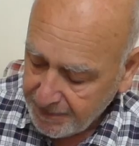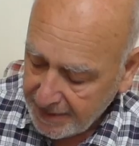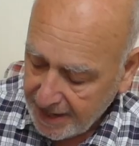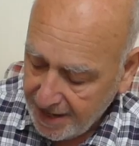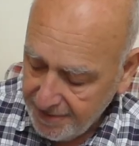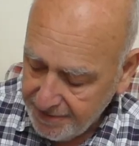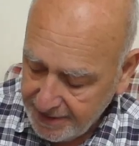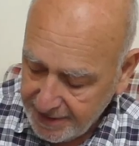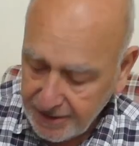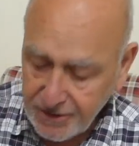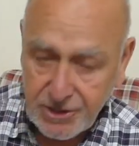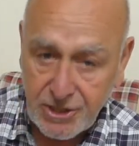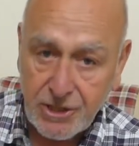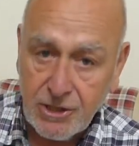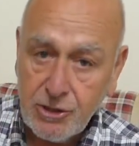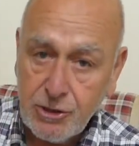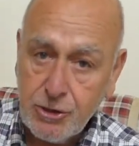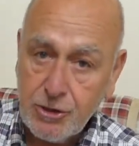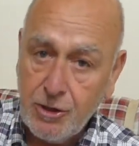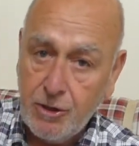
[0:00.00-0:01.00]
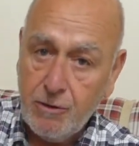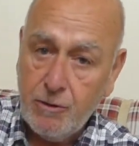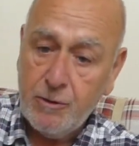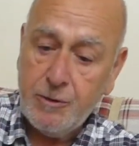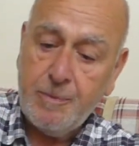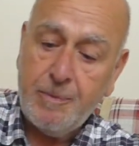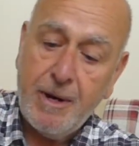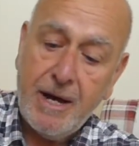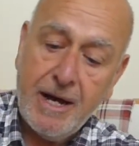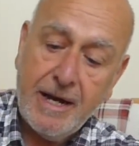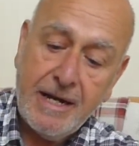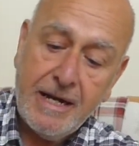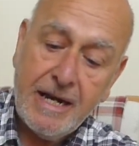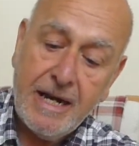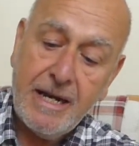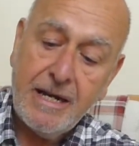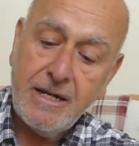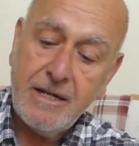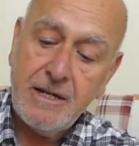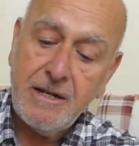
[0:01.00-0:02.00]
and these are controlled by
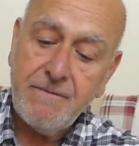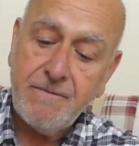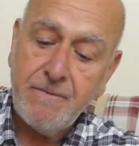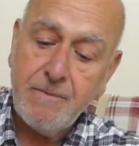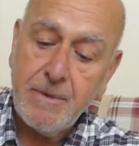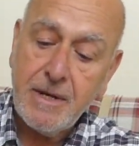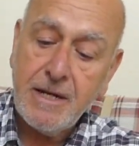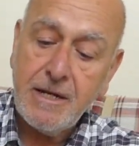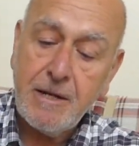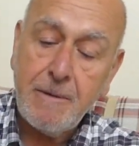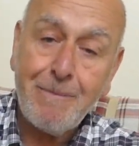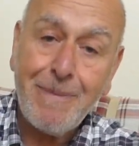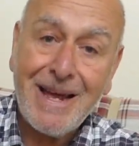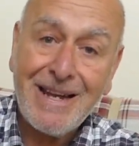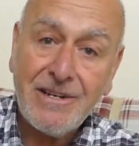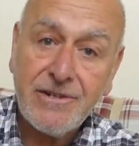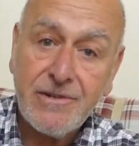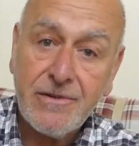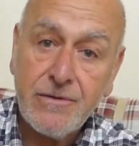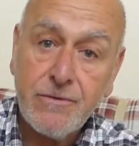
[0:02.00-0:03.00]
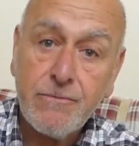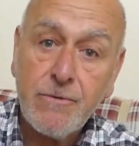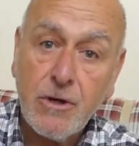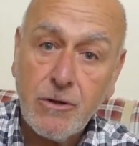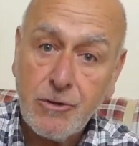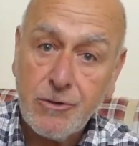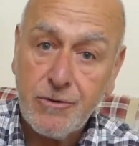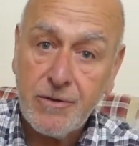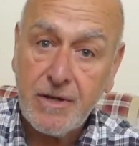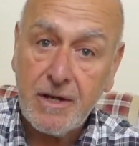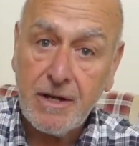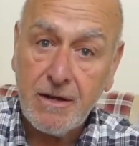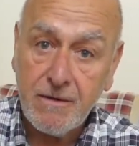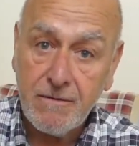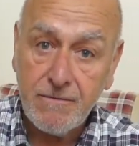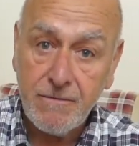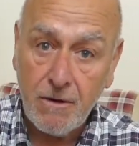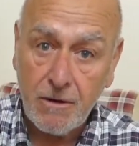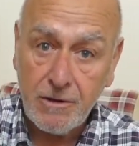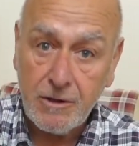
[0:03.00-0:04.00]
independent rotary
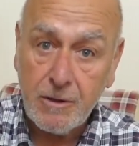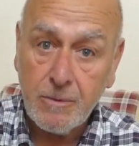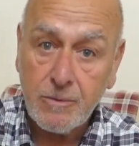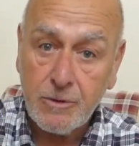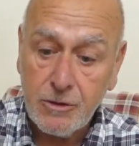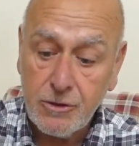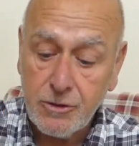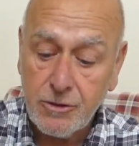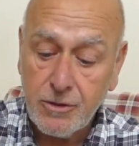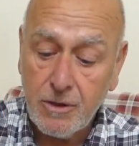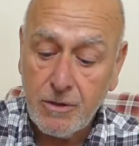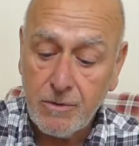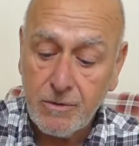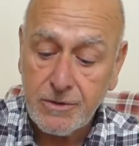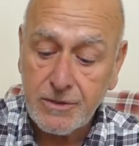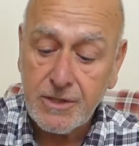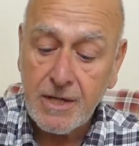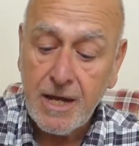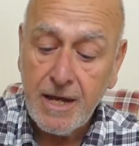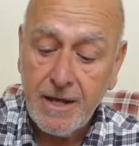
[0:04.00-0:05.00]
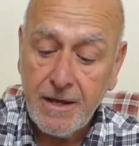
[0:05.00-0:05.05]
volume controls.